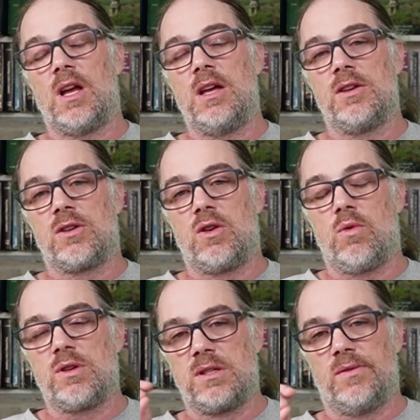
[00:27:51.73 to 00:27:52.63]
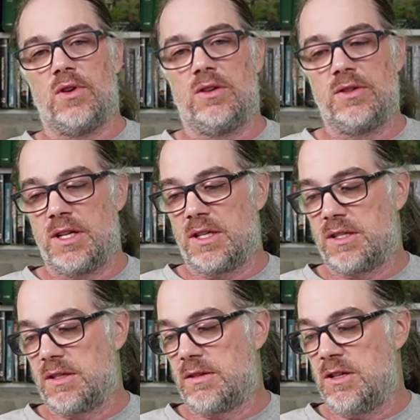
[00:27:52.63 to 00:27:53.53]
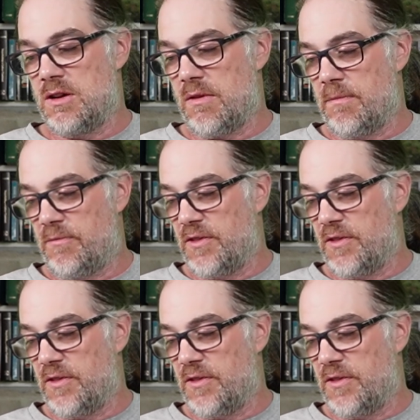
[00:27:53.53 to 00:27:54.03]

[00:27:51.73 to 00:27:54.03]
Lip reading: in the course of all this, am